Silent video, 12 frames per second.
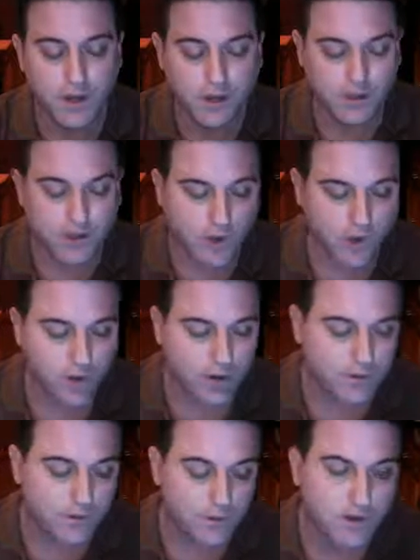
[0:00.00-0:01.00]
So
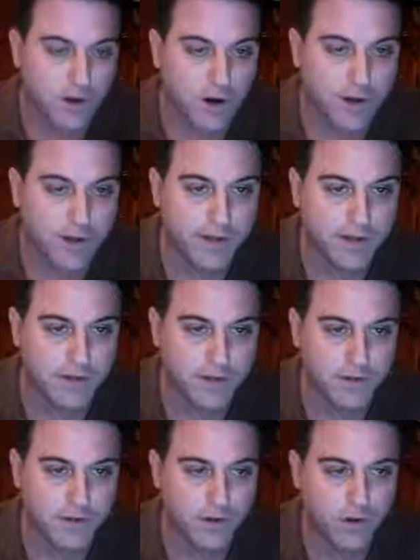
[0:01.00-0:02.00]
if you're starting at
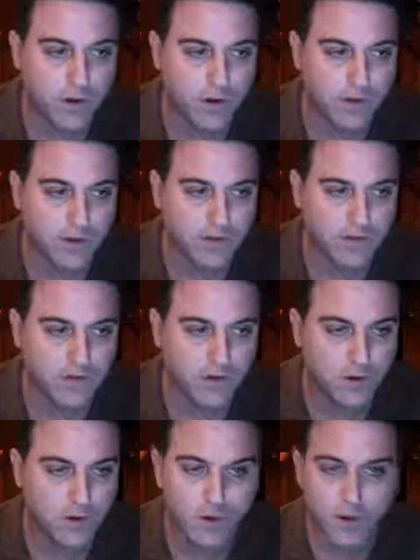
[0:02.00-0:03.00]
6.25 inches of
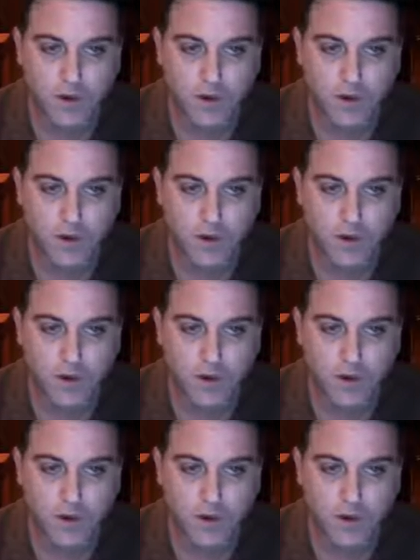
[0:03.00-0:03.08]
girth,